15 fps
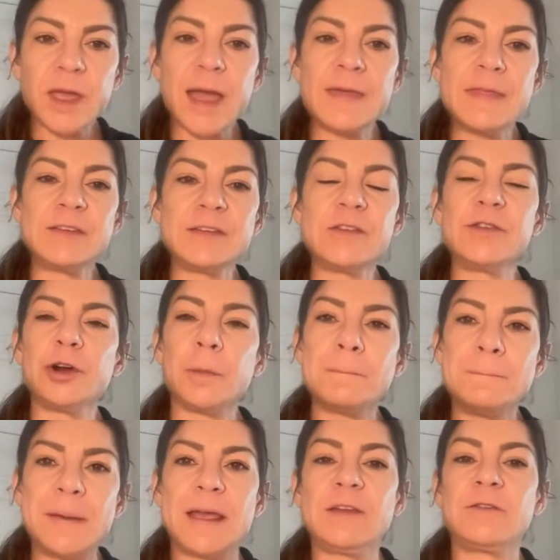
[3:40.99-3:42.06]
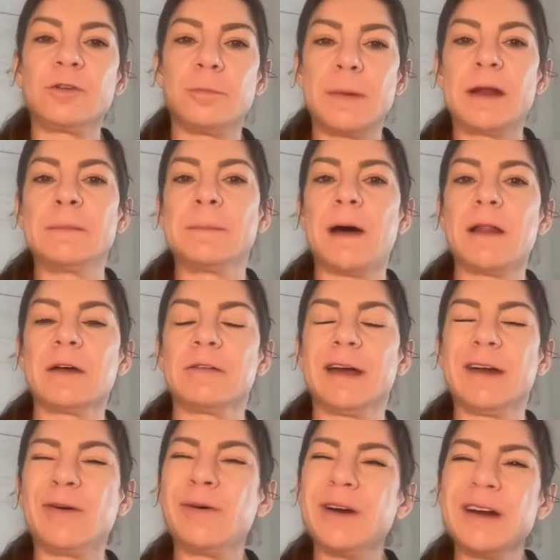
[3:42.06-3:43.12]
And this is your basal metabolic
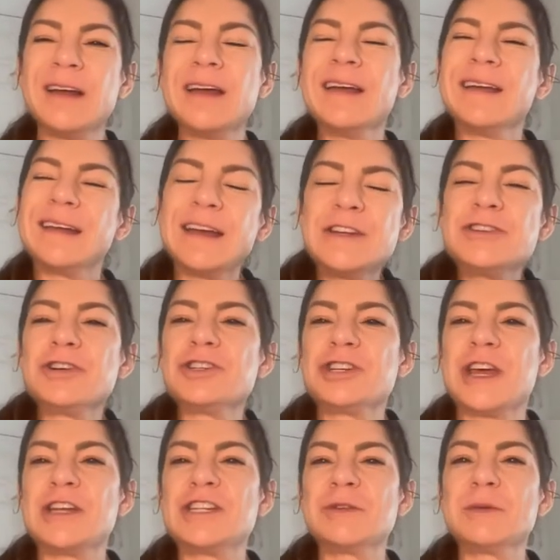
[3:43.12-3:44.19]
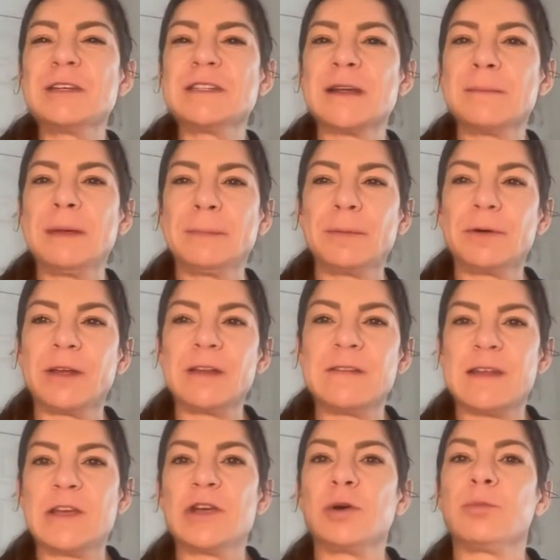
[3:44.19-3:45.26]
rate, or interchangeably, some people can
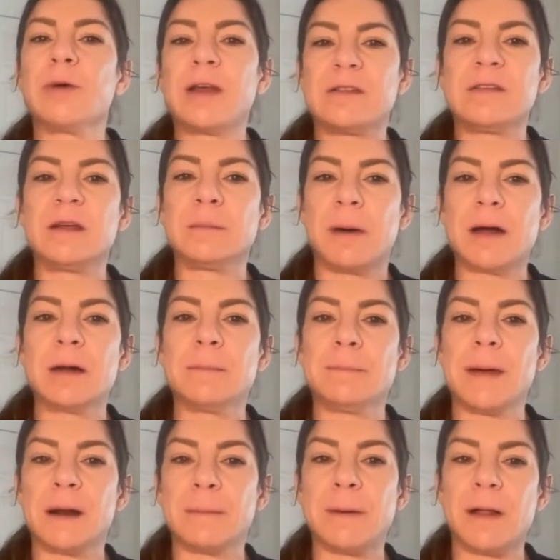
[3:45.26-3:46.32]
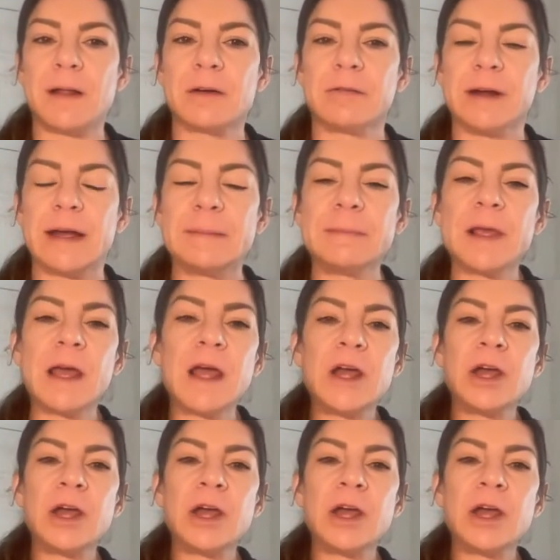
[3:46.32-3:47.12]
say your resting metabolic rate.